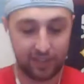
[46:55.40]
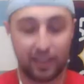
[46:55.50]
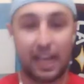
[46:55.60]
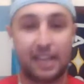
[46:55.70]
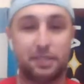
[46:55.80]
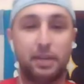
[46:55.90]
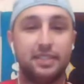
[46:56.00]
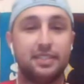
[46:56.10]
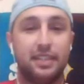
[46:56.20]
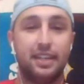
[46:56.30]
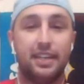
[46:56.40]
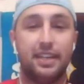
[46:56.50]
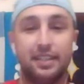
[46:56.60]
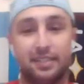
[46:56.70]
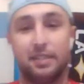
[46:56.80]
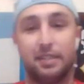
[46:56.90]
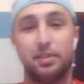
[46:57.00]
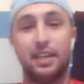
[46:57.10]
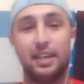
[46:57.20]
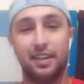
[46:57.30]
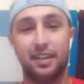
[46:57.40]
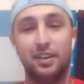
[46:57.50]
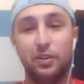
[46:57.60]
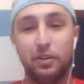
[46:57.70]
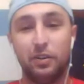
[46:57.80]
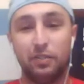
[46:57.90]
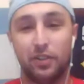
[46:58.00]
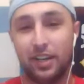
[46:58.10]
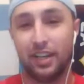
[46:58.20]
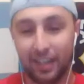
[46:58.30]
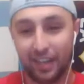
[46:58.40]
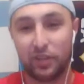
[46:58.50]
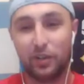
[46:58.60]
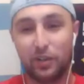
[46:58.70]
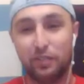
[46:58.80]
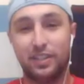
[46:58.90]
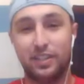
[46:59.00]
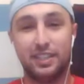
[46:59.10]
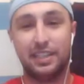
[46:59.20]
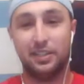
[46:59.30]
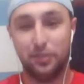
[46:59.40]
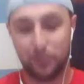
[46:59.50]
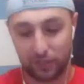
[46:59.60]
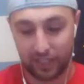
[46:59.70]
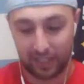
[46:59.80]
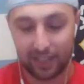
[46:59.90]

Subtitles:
last man standing? It seems like whoever doesn't lose